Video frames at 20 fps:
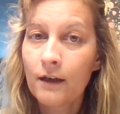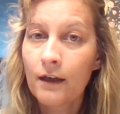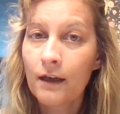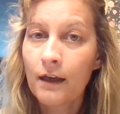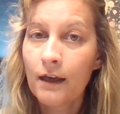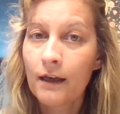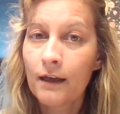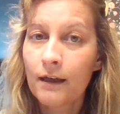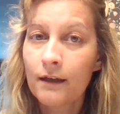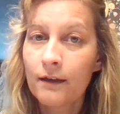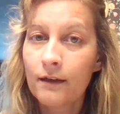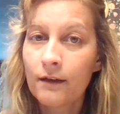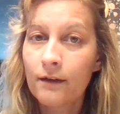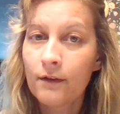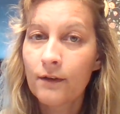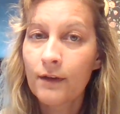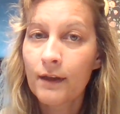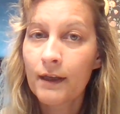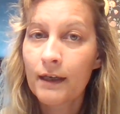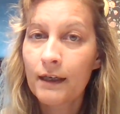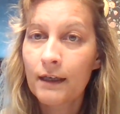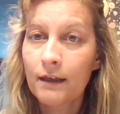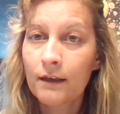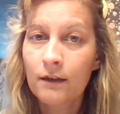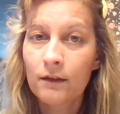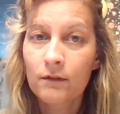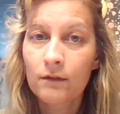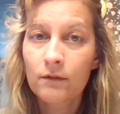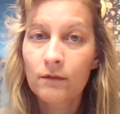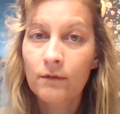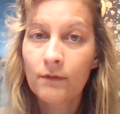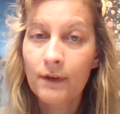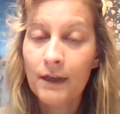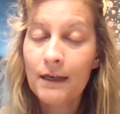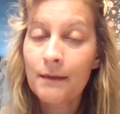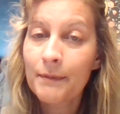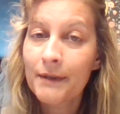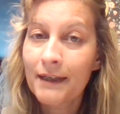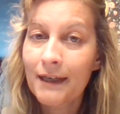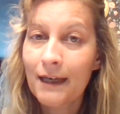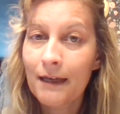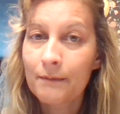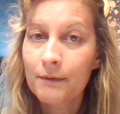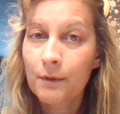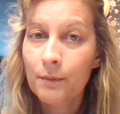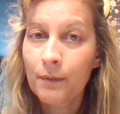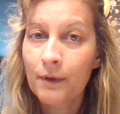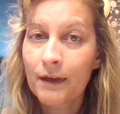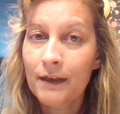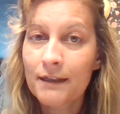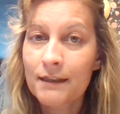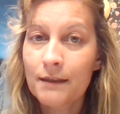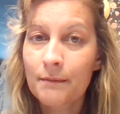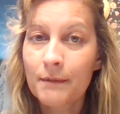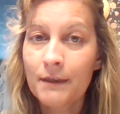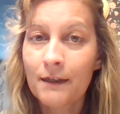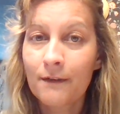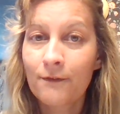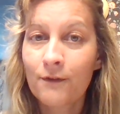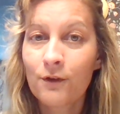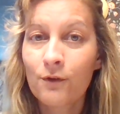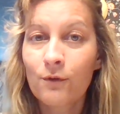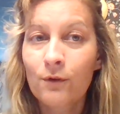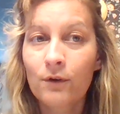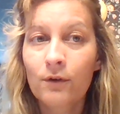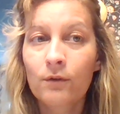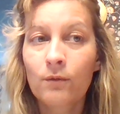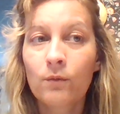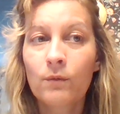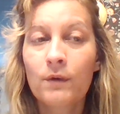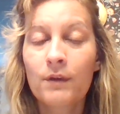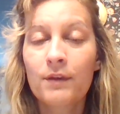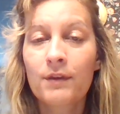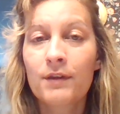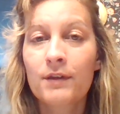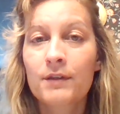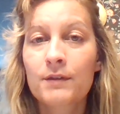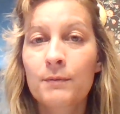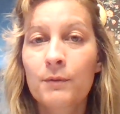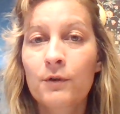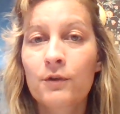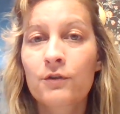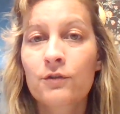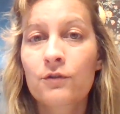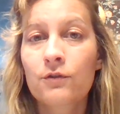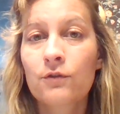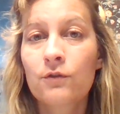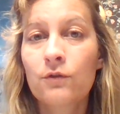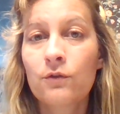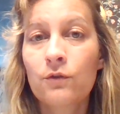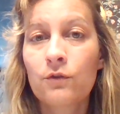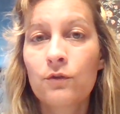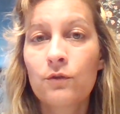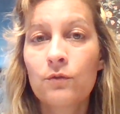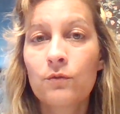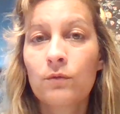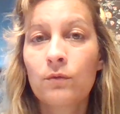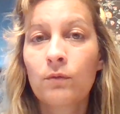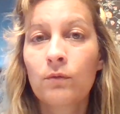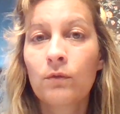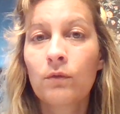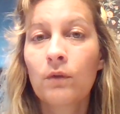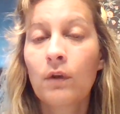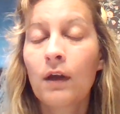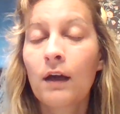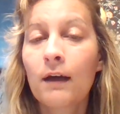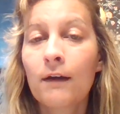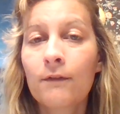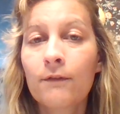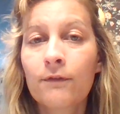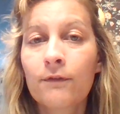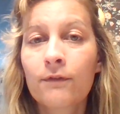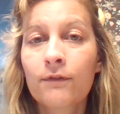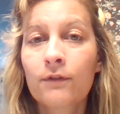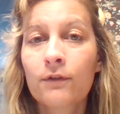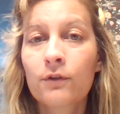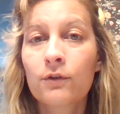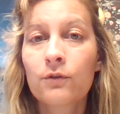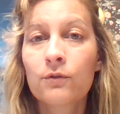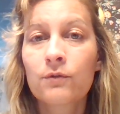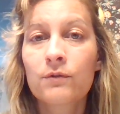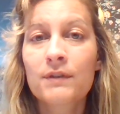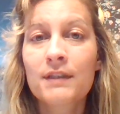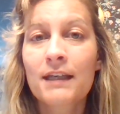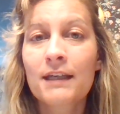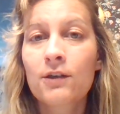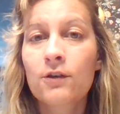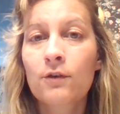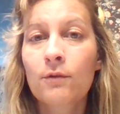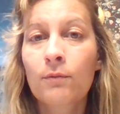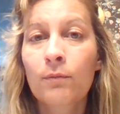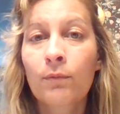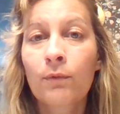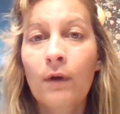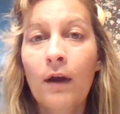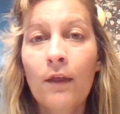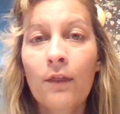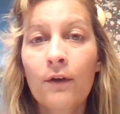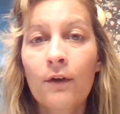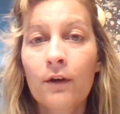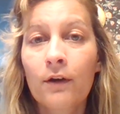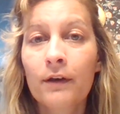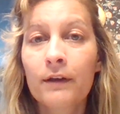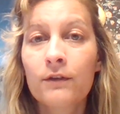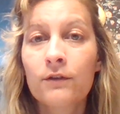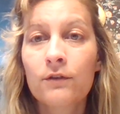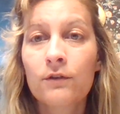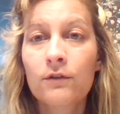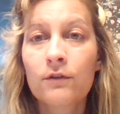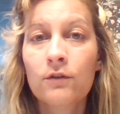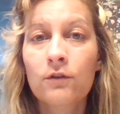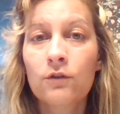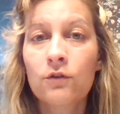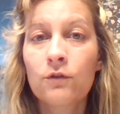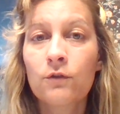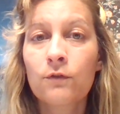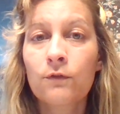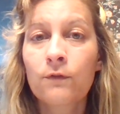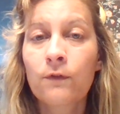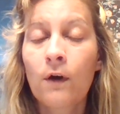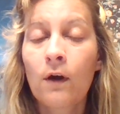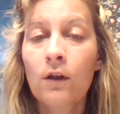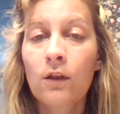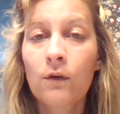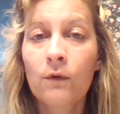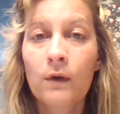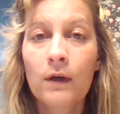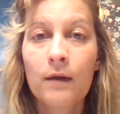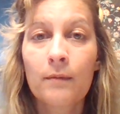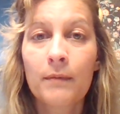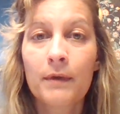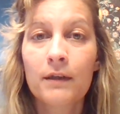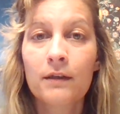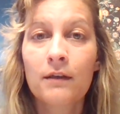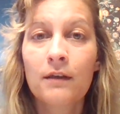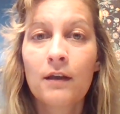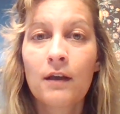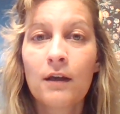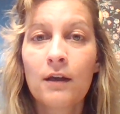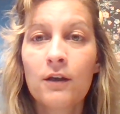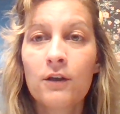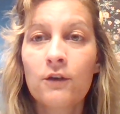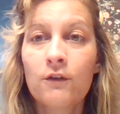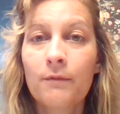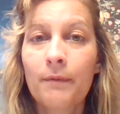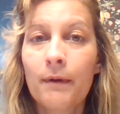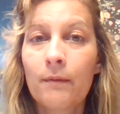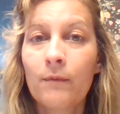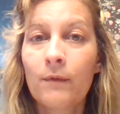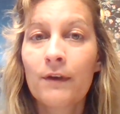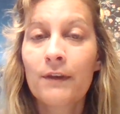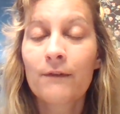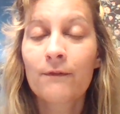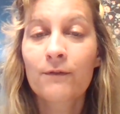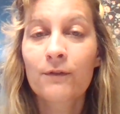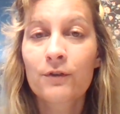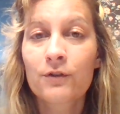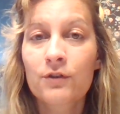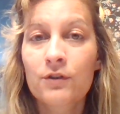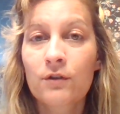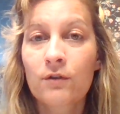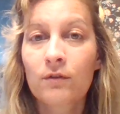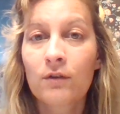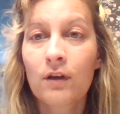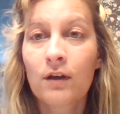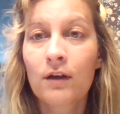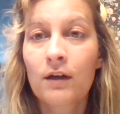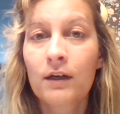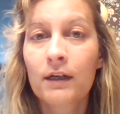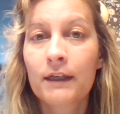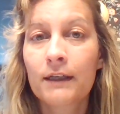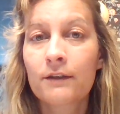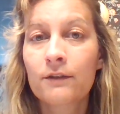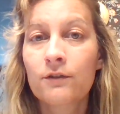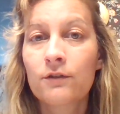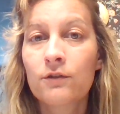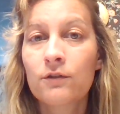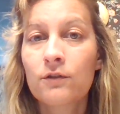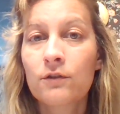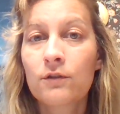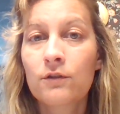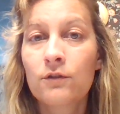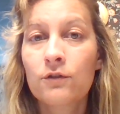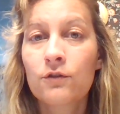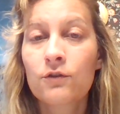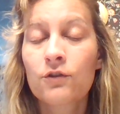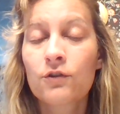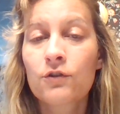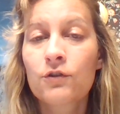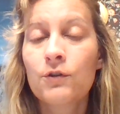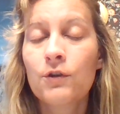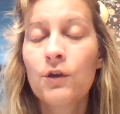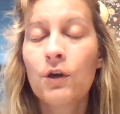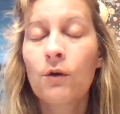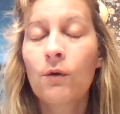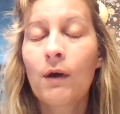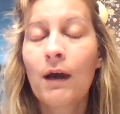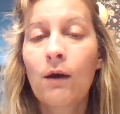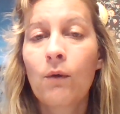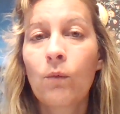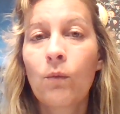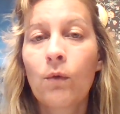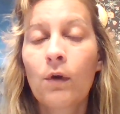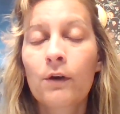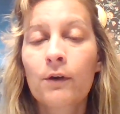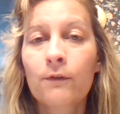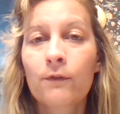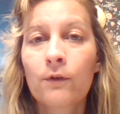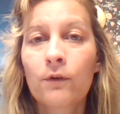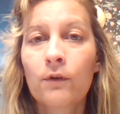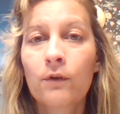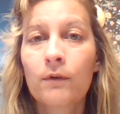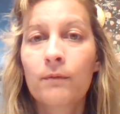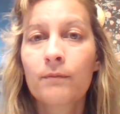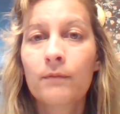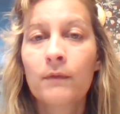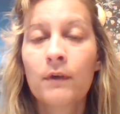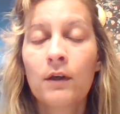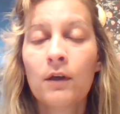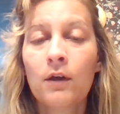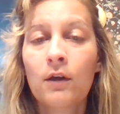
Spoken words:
And they became depressed. I mean, if you were with this person who you love, who is like your brother, and you follow him, and you've been with him for so long, and you just know how wonderful, and